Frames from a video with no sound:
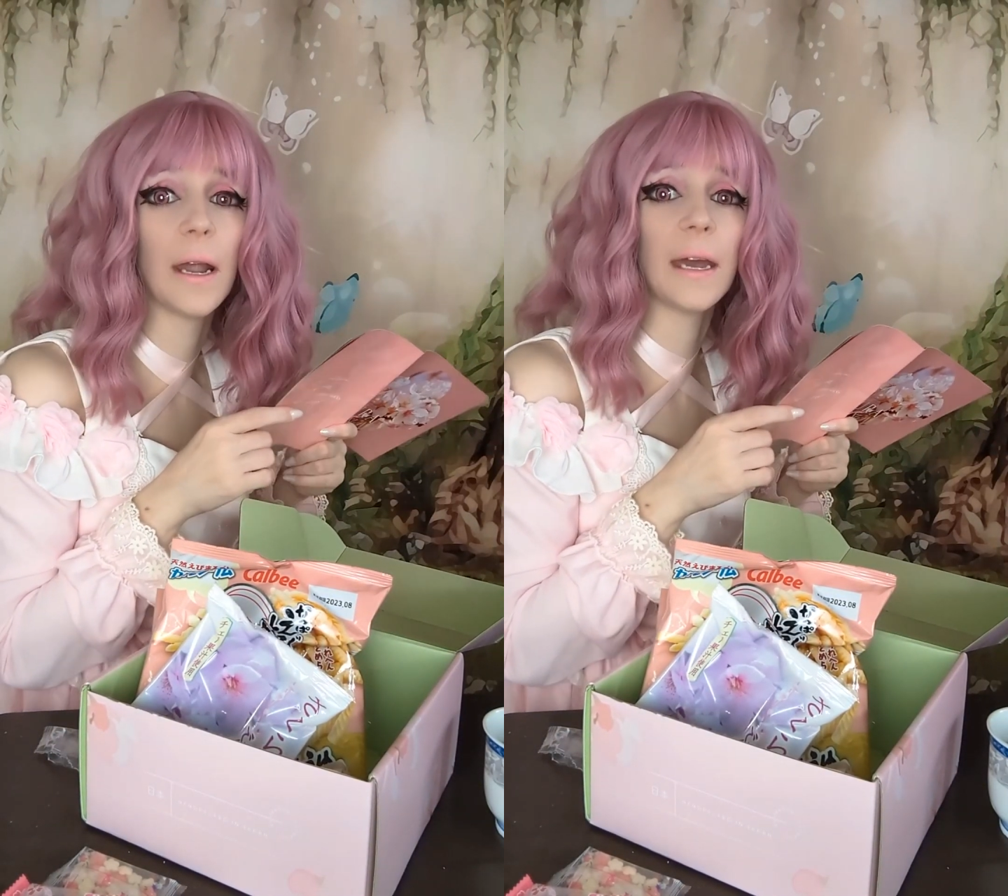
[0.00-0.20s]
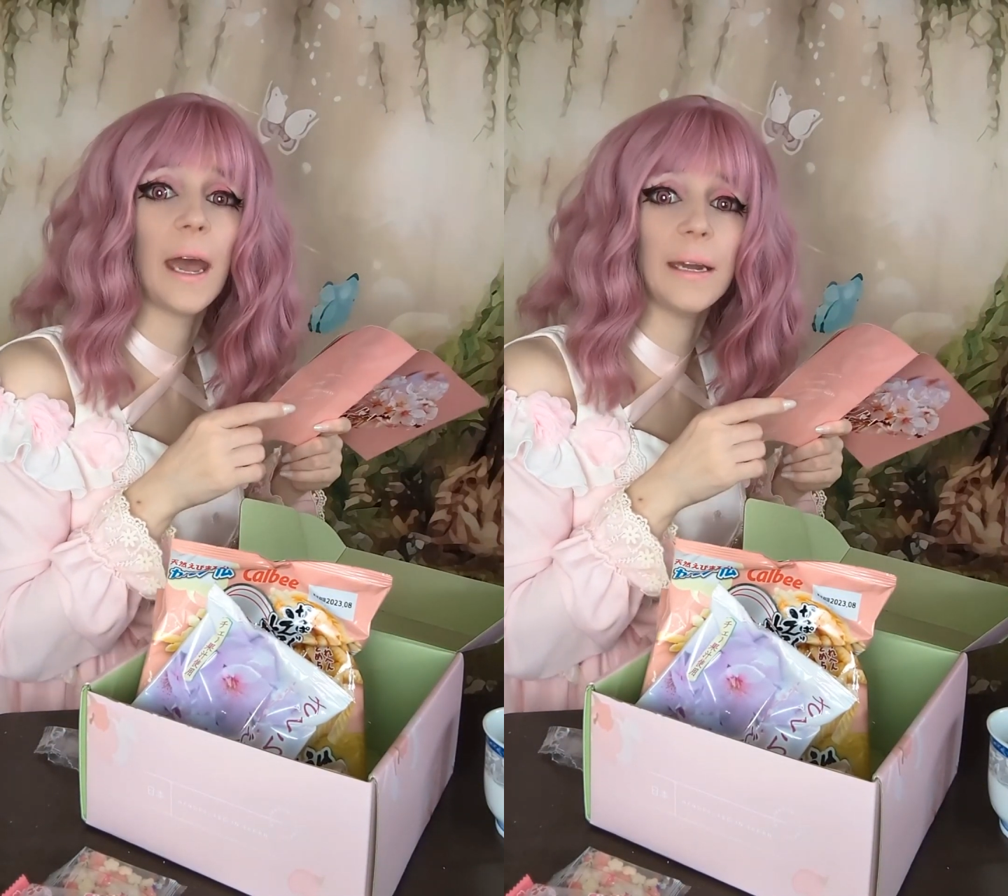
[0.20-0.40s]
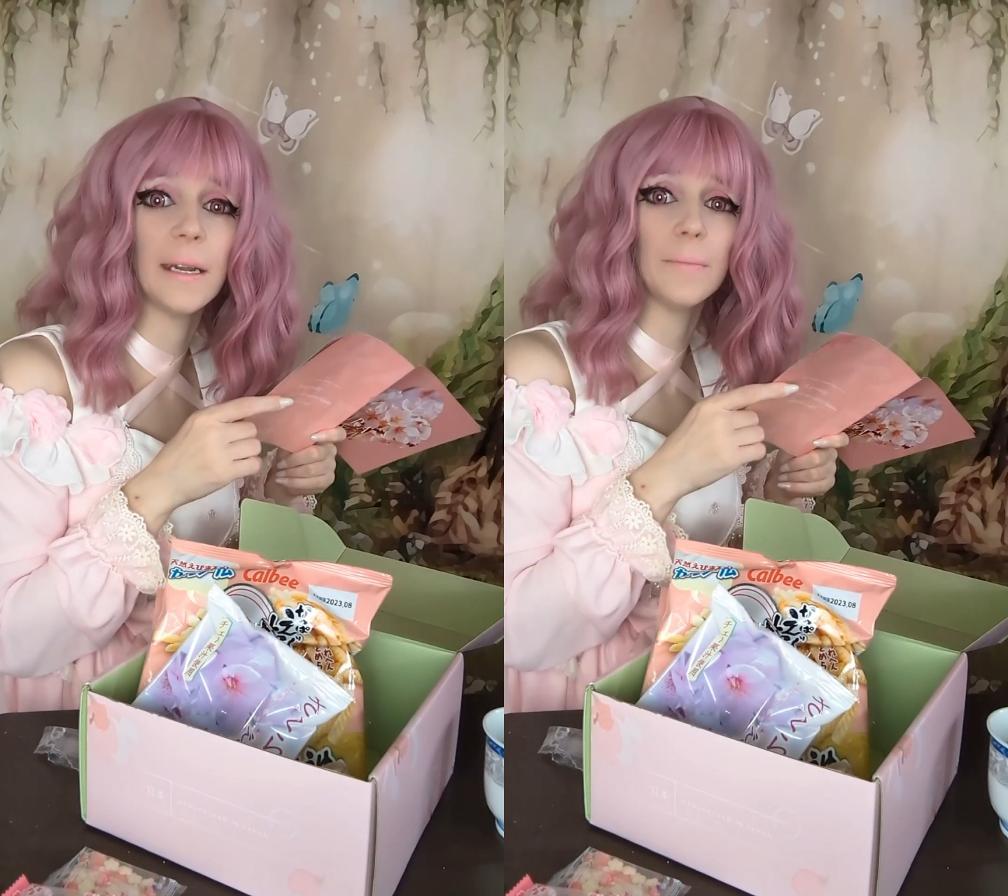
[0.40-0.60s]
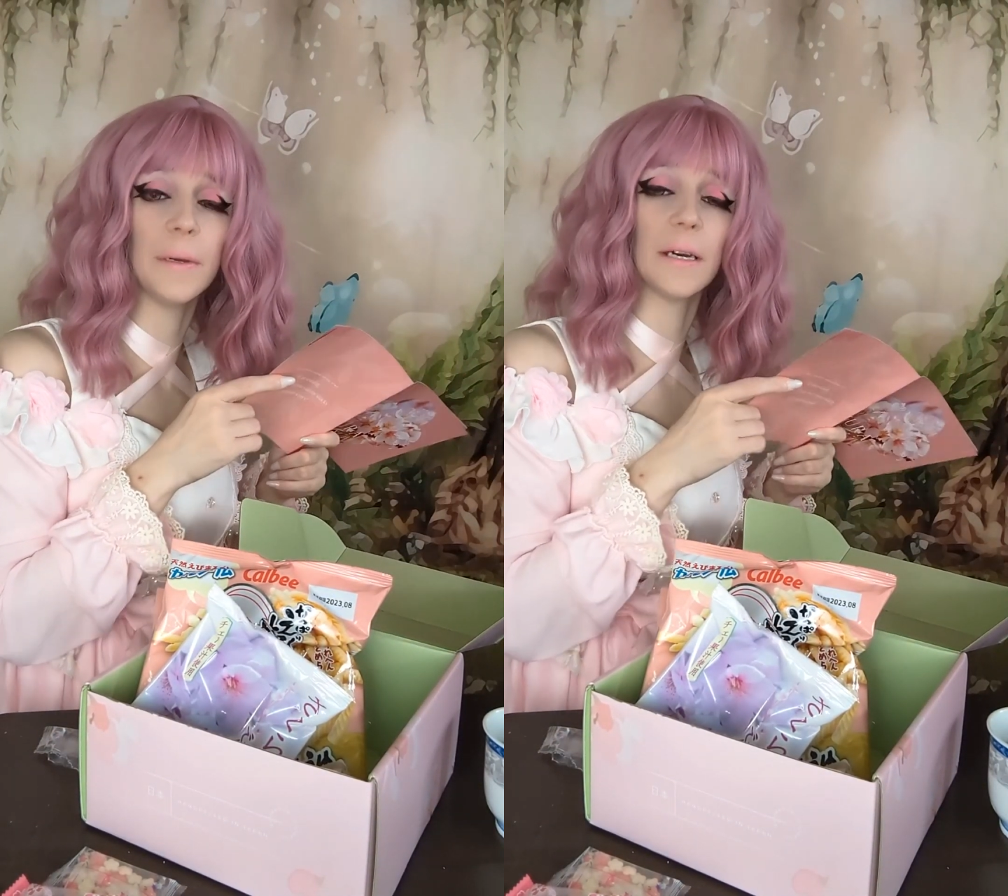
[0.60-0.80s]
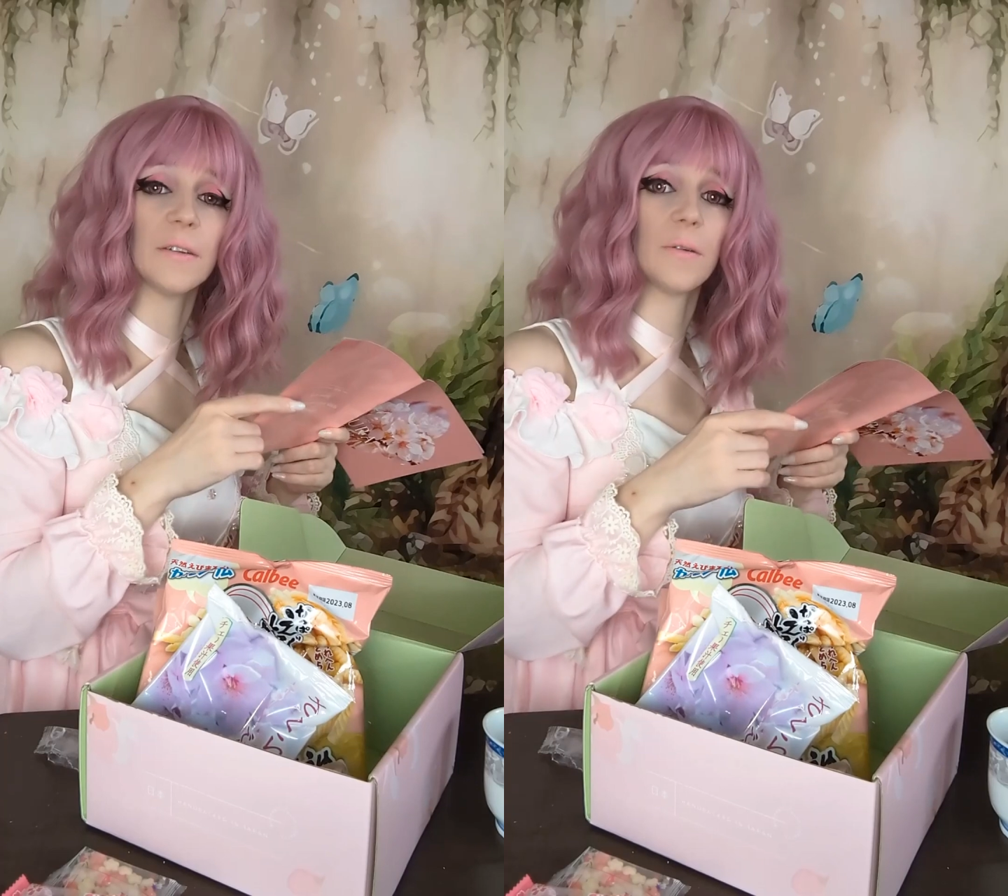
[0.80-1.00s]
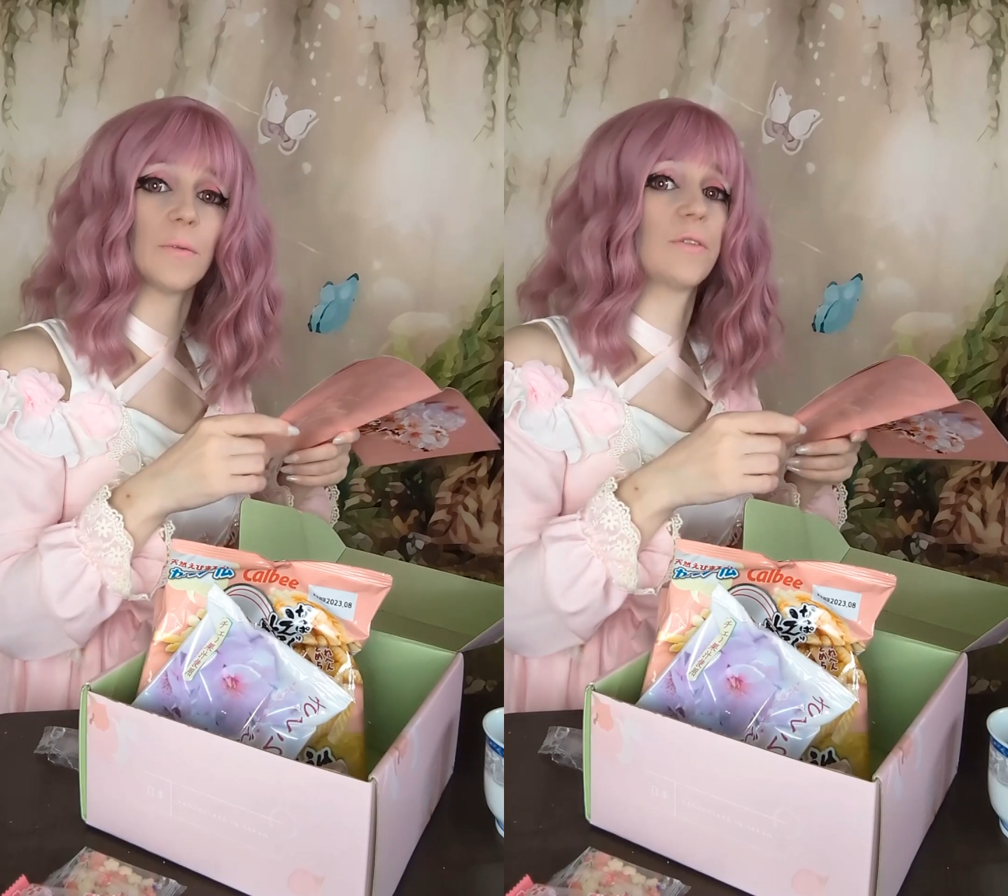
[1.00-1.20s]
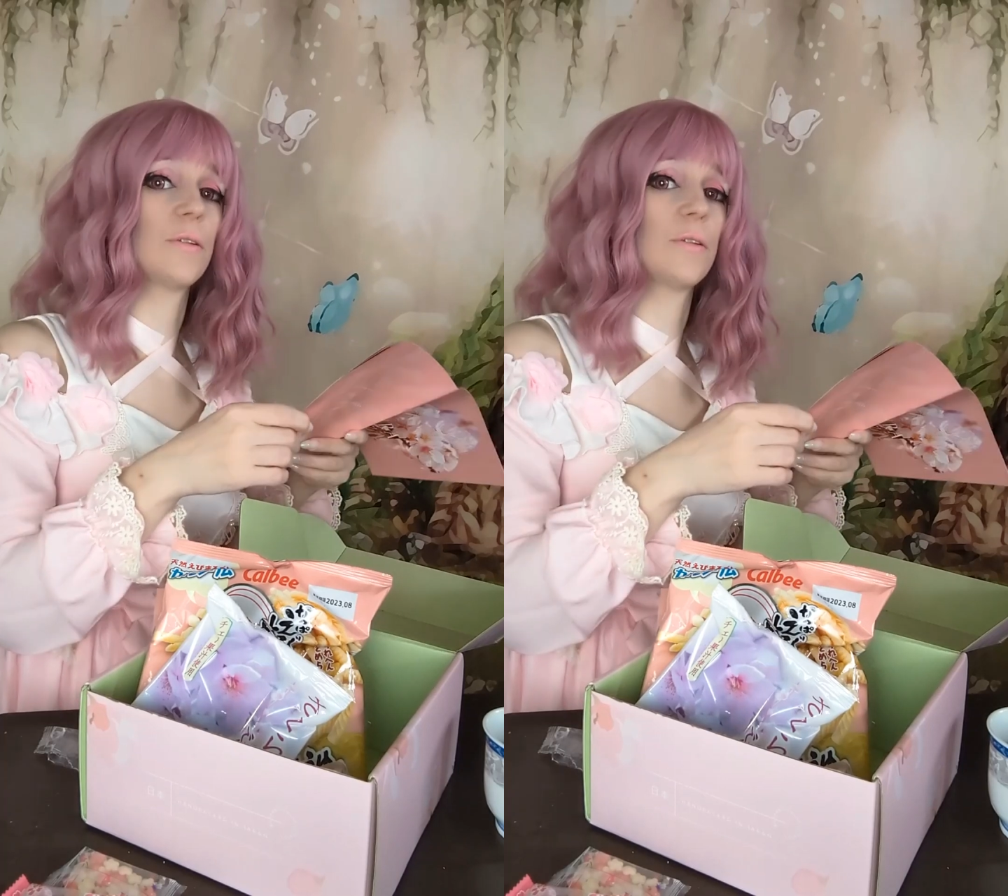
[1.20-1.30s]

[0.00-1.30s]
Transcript: I ate it because it was